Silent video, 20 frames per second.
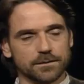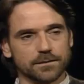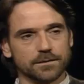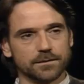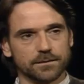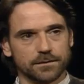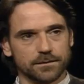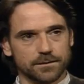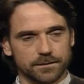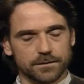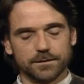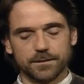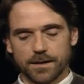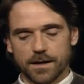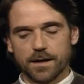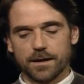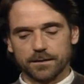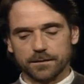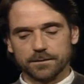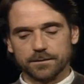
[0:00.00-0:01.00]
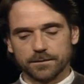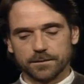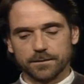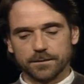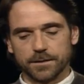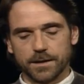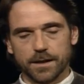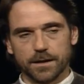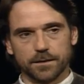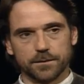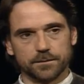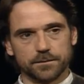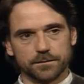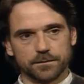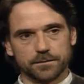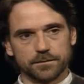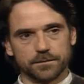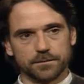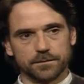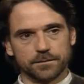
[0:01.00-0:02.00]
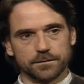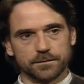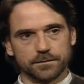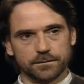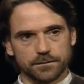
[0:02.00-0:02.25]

here, because you actually had that thought.